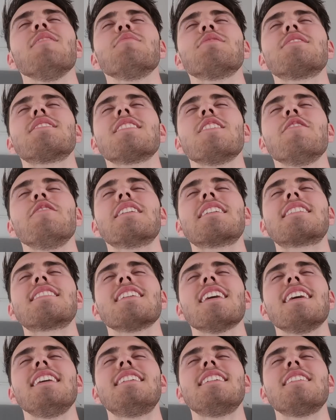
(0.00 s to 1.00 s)
I'm so
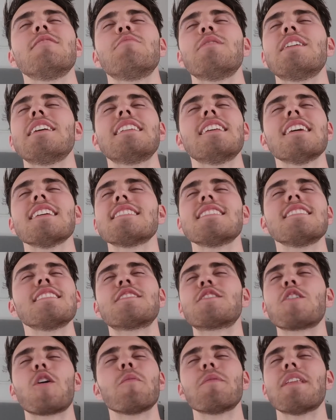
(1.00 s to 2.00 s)
excited, but it doesn't
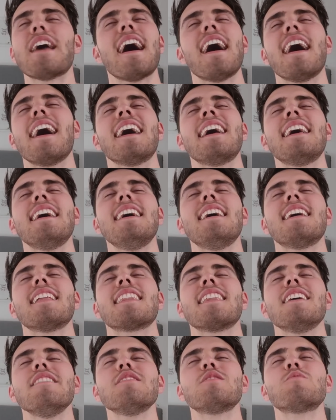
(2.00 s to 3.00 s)
stop there.
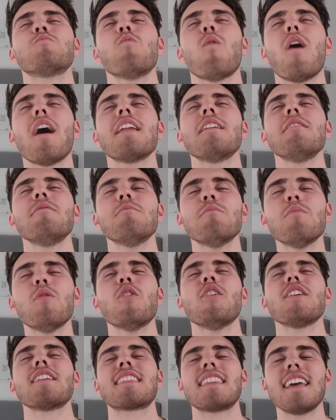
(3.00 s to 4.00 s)
There is one
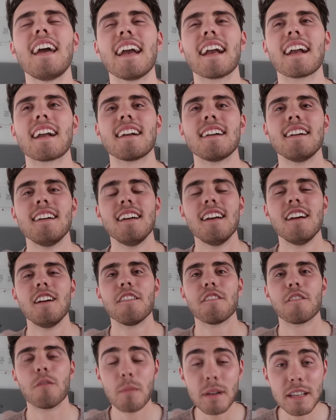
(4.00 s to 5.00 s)
more thing
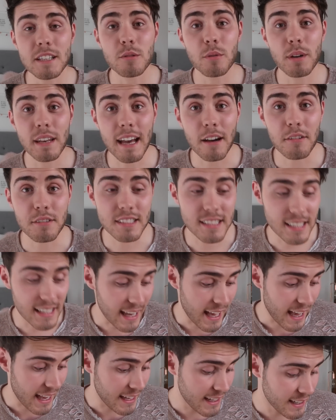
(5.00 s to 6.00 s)
for me to announce
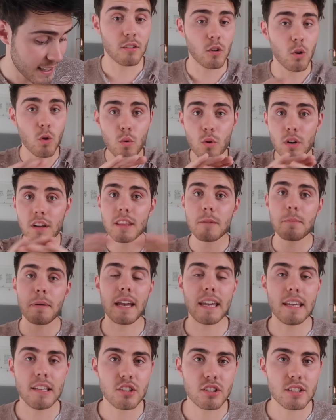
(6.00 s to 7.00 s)
today. All of the
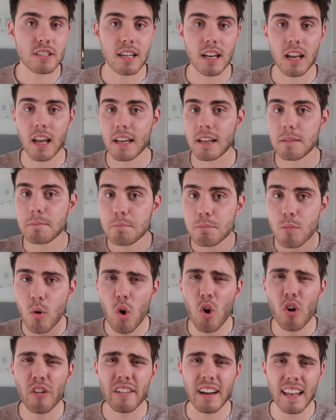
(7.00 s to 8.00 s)
pages are like
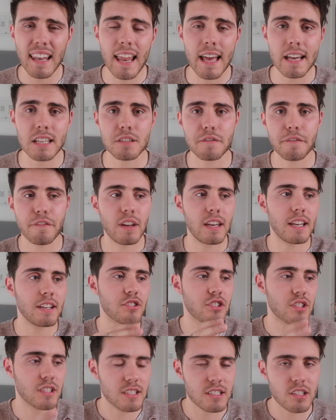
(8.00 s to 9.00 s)
more or less
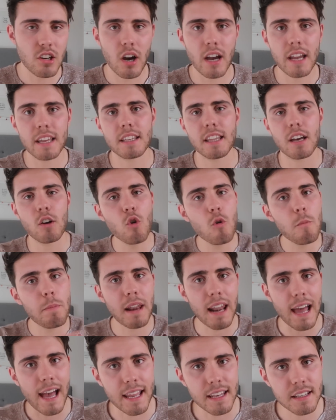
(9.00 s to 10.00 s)
finished designed. They're all
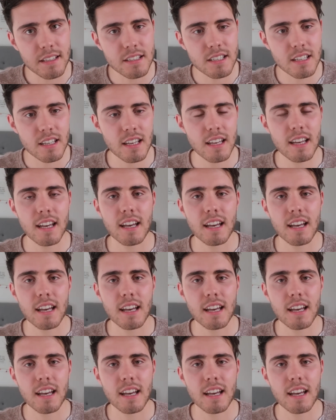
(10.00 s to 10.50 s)
planned.